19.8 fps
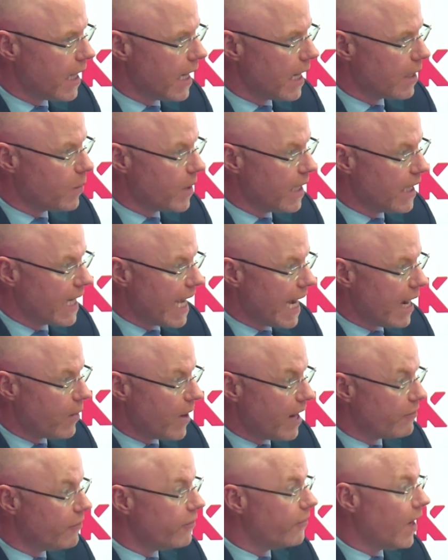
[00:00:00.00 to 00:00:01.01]
And we'll now
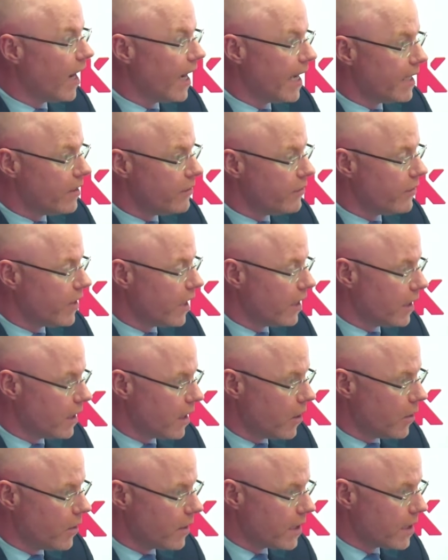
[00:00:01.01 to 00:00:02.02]
have five on the
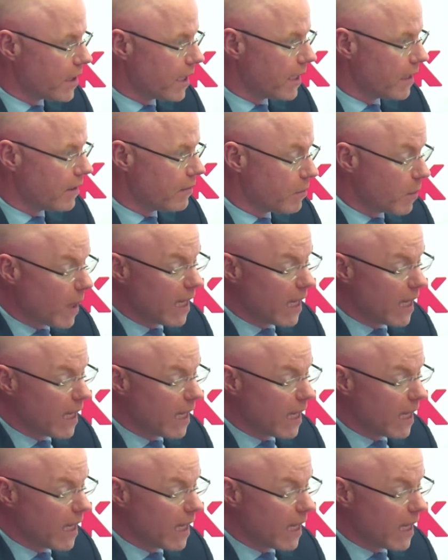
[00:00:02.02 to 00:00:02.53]
go at the same,